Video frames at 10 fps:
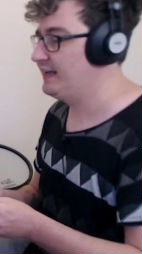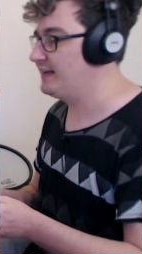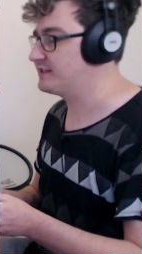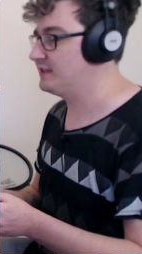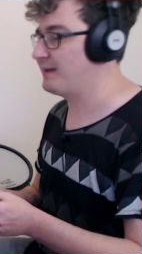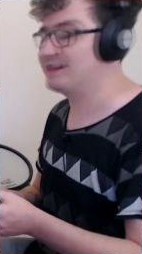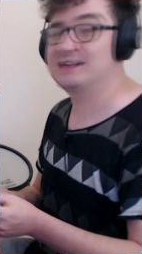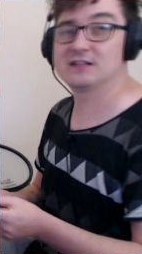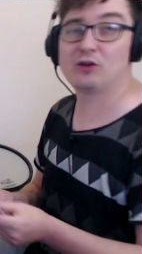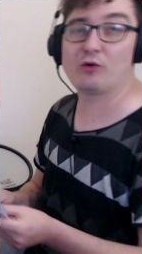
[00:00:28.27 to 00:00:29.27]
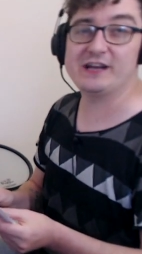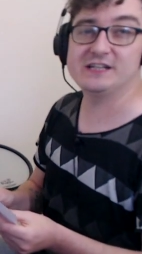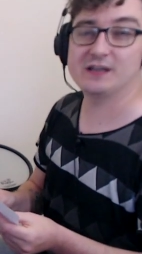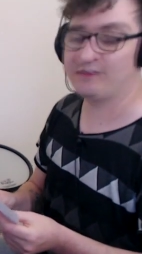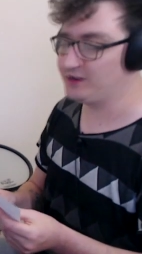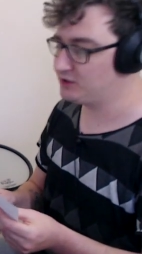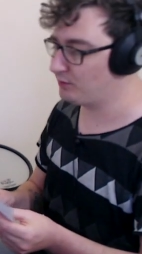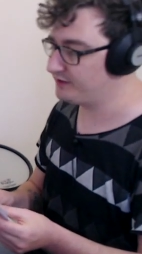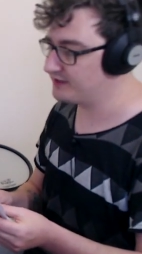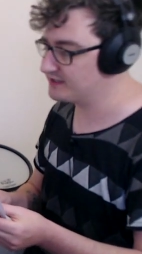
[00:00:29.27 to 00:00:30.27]
It's going to make things a lot easier for you
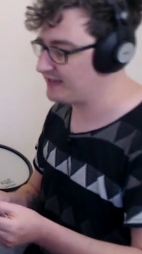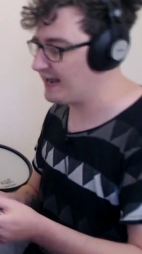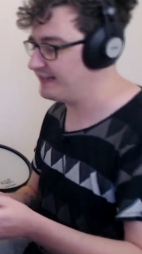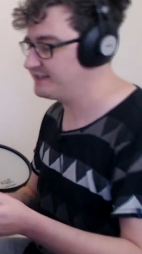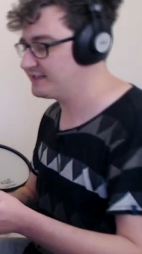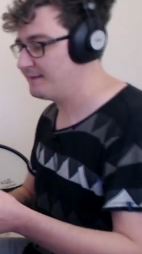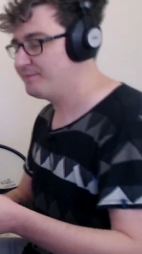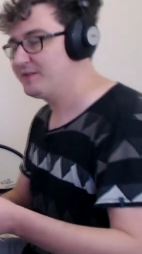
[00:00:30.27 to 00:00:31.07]
to understand.